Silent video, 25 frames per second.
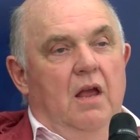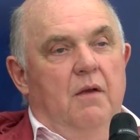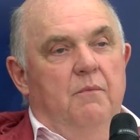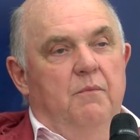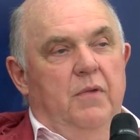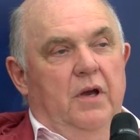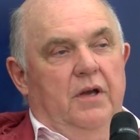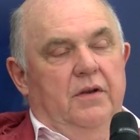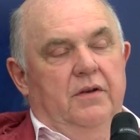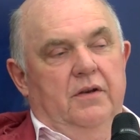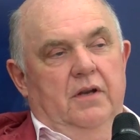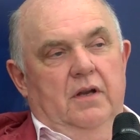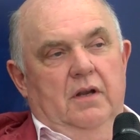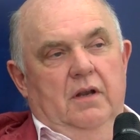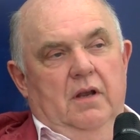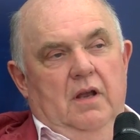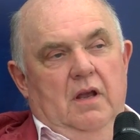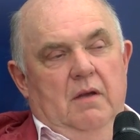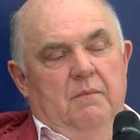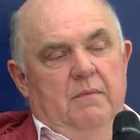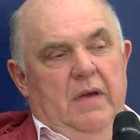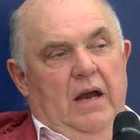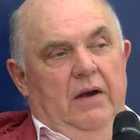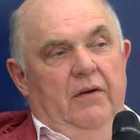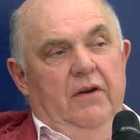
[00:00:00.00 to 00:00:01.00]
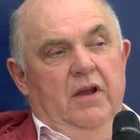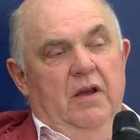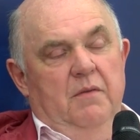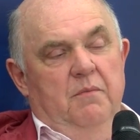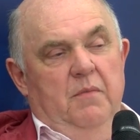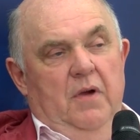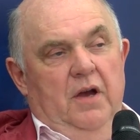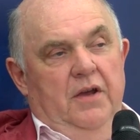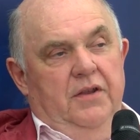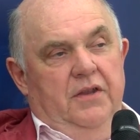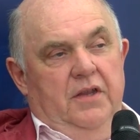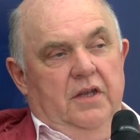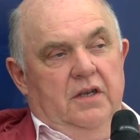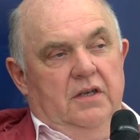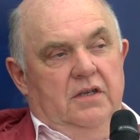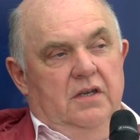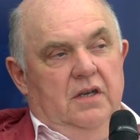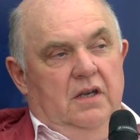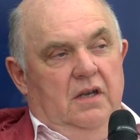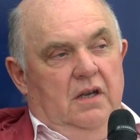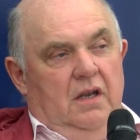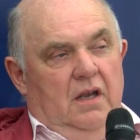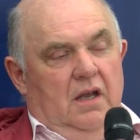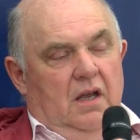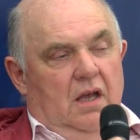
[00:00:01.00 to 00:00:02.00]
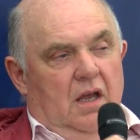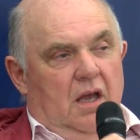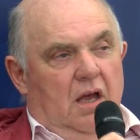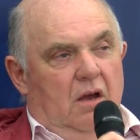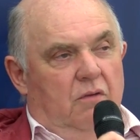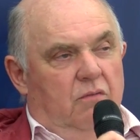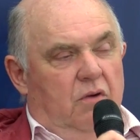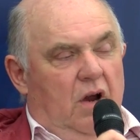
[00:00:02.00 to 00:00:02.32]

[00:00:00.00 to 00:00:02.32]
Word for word: But bearing in mind that a